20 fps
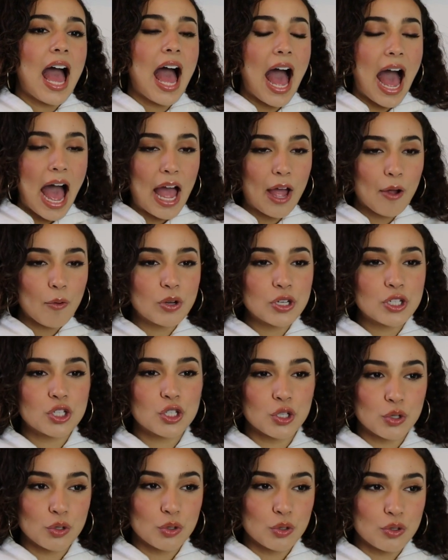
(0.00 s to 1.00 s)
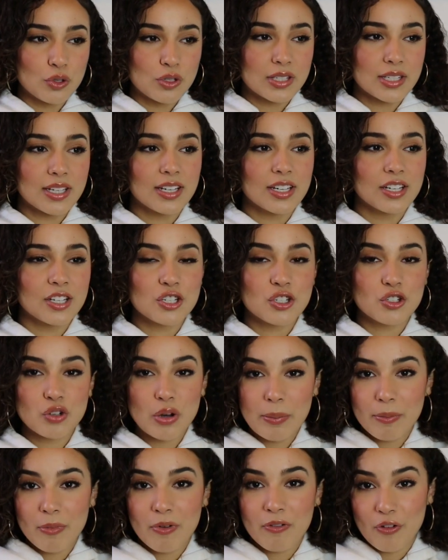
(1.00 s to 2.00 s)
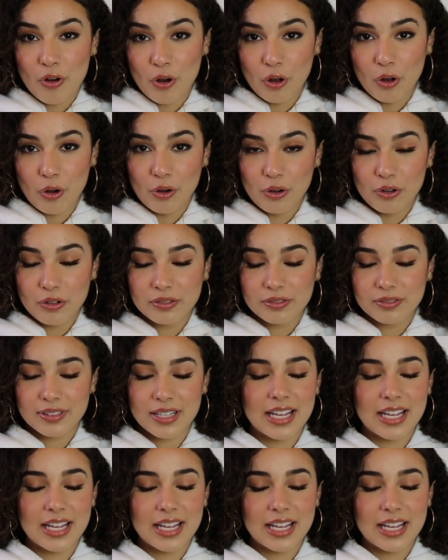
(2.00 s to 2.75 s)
I would choose shrimp mofongo.